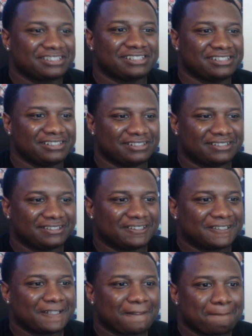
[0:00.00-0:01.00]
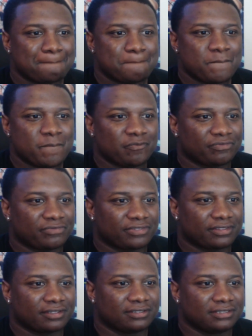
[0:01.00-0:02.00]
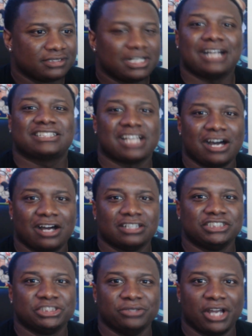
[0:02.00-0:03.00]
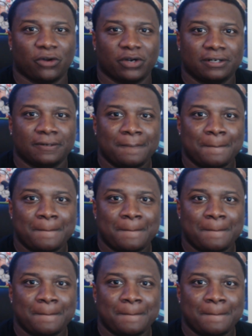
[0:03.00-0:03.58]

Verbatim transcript: All right, there's the court. Uh, how tall is you, Noah?